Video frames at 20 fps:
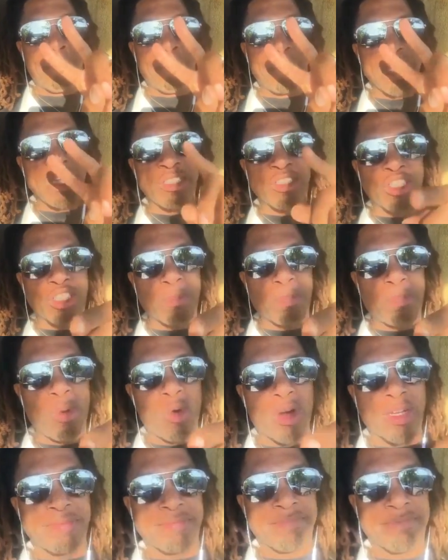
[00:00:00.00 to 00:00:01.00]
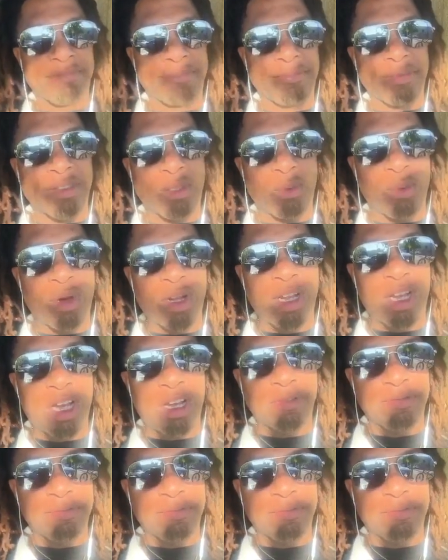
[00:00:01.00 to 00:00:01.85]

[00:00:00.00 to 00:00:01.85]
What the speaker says: Peace, support. One love.